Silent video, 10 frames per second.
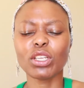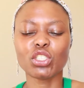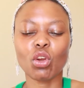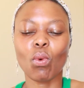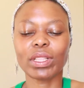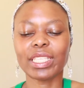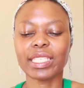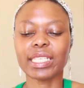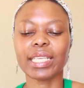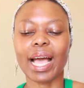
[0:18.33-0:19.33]
not sure what
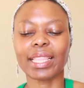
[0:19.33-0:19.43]
this is.